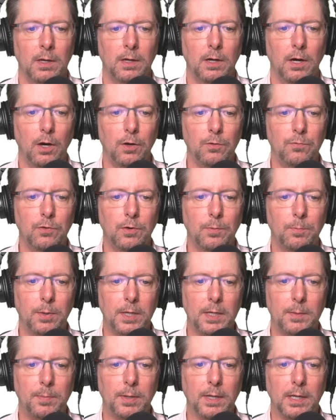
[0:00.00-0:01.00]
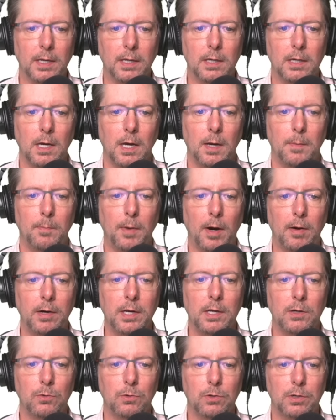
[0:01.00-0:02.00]
Over at BP,
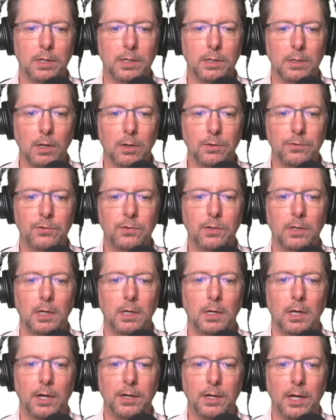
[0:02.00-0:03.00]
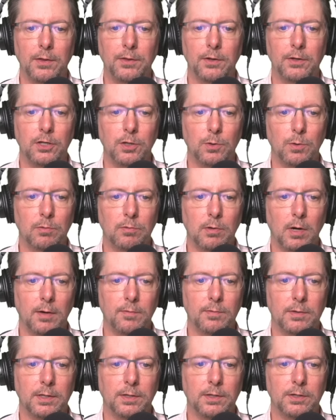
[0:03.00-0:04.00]
Murray Auchinloss, another new
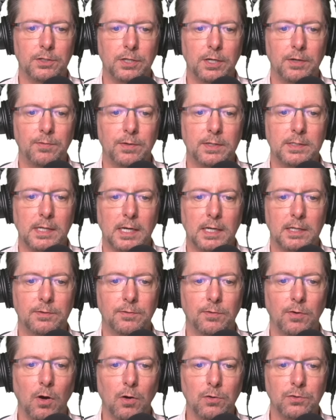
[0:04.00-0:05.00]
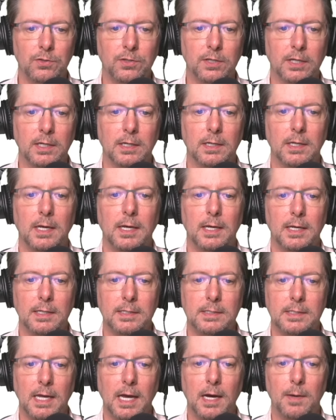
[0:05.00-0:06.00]
arrival in the chief executive hot seat, is
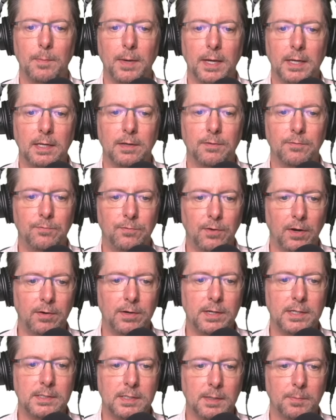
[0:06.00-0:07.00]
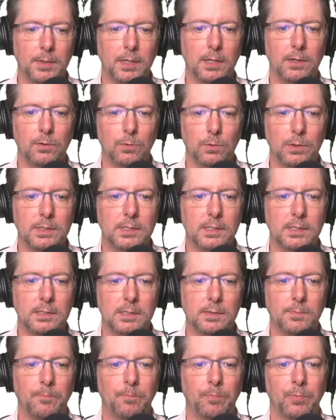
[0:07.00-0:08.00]
now making very similar
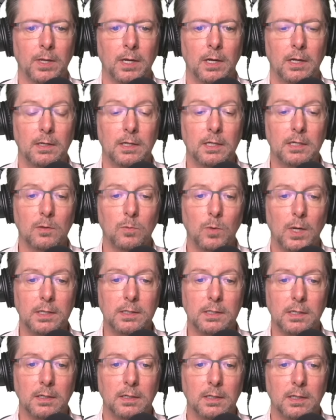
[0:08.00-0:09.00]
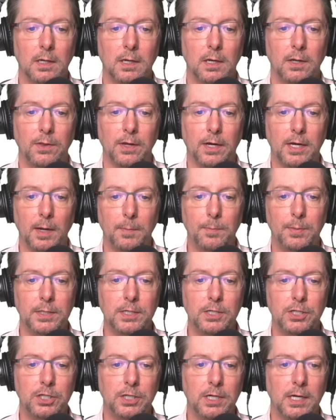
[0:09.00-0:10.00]
noises. Little wonder, the
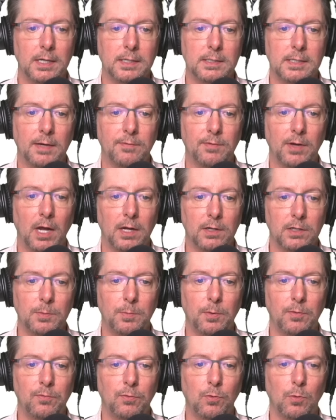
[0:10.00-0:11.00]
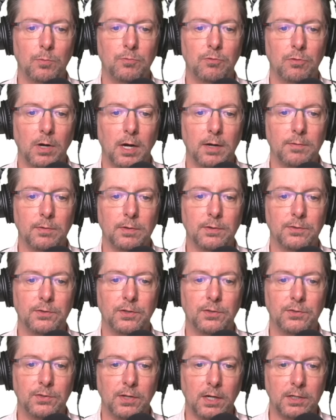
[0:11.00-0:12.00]
company's shares have underperformed rivals to
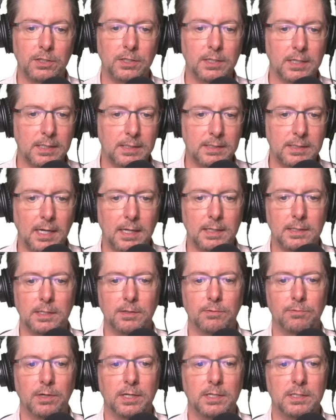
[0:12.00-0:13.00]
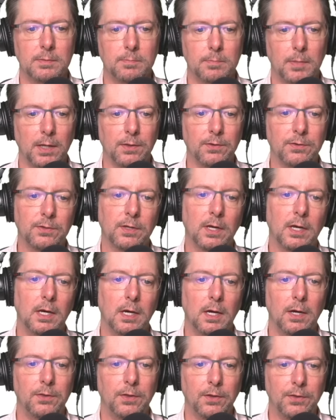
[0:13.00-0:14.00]
such an extent in recent months
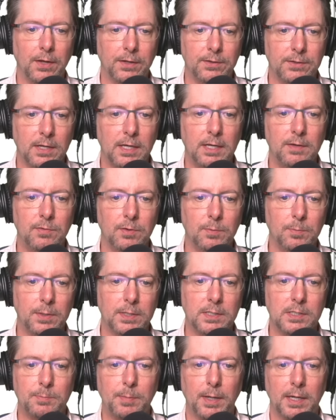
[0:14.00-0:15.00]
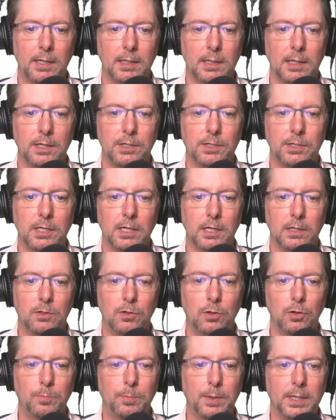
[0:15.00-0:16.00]
that there's even been speculation it
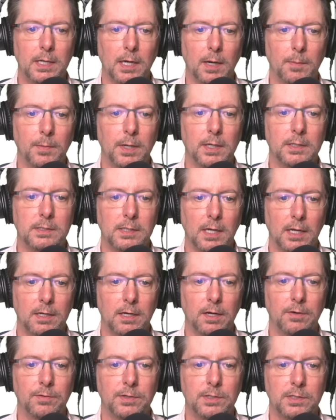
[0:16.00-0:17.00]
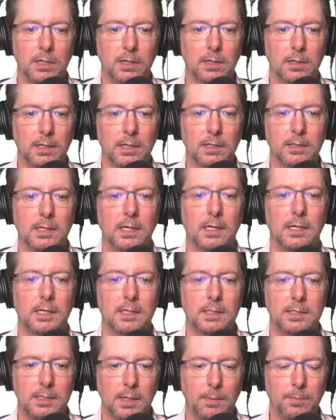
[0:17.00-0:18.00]
could become a takeover target.
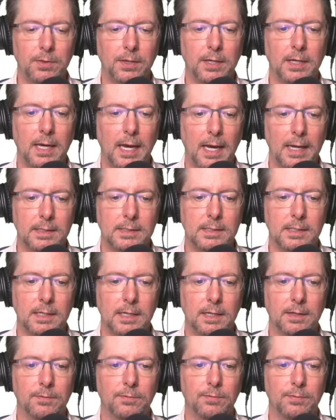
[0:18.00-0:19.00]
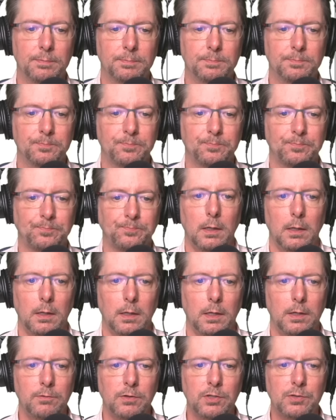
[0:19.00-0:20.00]
Something had to give.
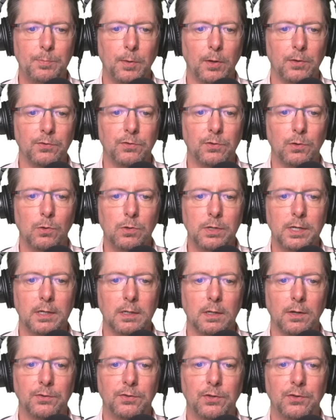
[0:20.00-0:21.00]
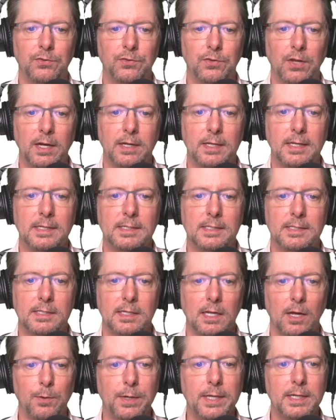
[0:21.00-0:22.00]
In response, Auchinloss has said he's
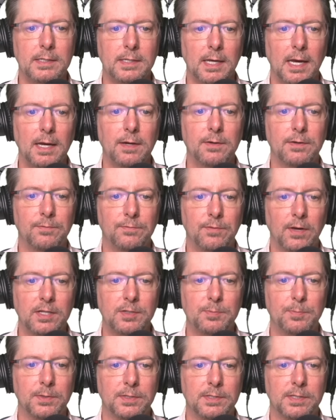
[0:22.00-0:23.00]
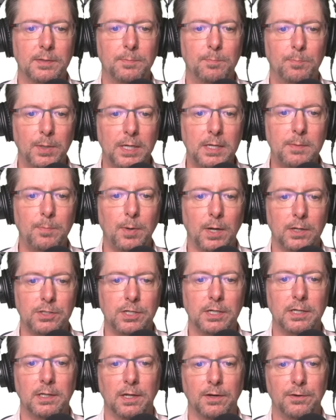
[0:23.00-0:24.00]
slowing down investments in
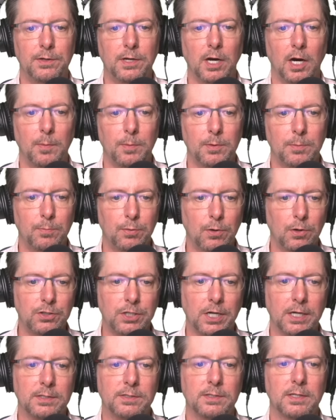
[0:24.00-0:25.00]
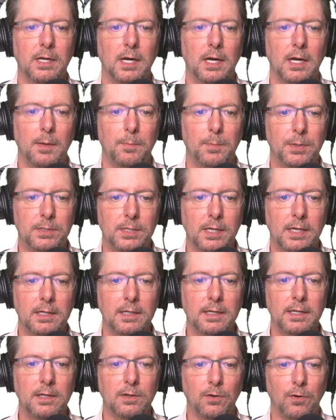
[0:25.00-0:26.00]
big-budget low-carbon projects,
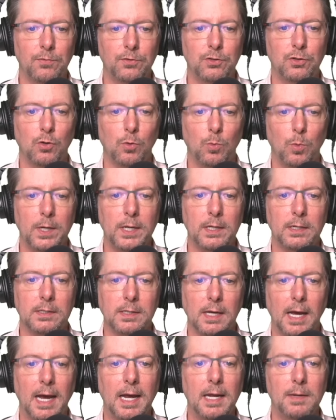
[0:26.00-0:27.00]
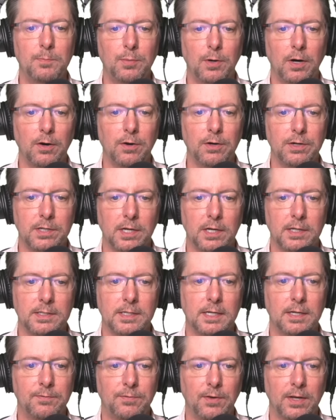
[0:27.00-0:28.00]
particularly in offshore wind, and
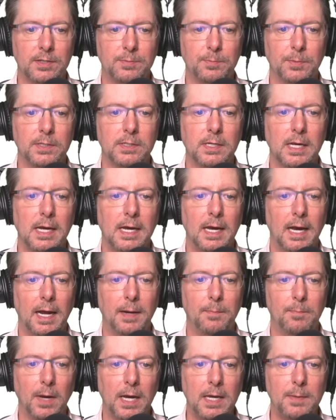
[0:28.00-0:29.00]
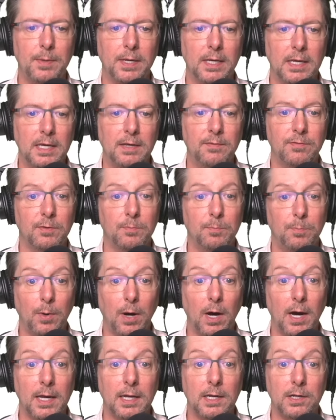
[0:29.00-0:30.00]
prioritising investment and maybe even
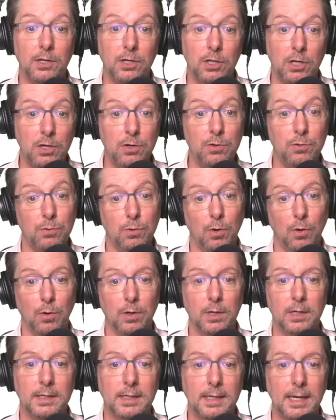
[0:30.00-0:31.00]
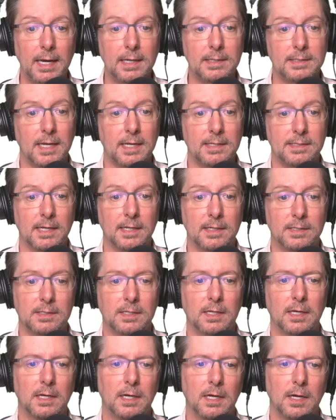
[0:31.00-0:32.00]
buying new oil and gas assets,
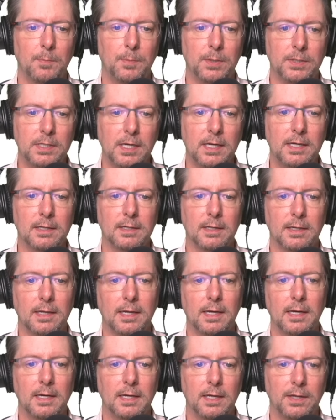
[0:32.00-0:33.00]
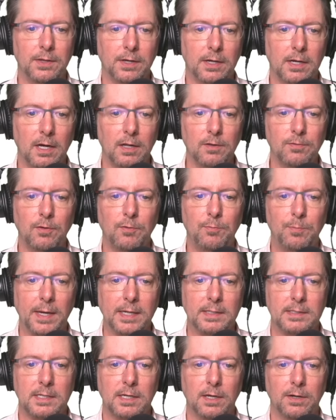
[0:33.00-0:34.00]
particularly in the Gulf of
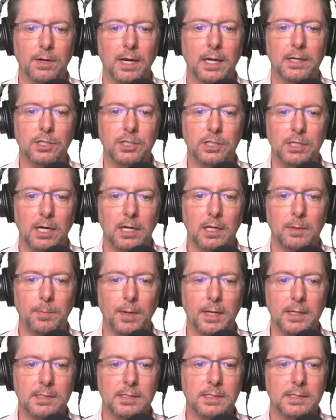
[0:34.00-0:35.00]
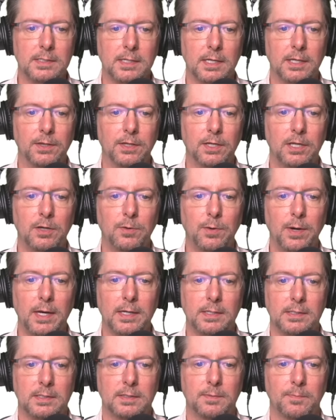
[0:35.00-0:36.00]
Mexico and shale basins in the
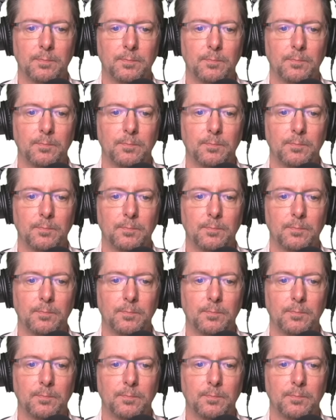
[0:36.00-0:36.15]
US.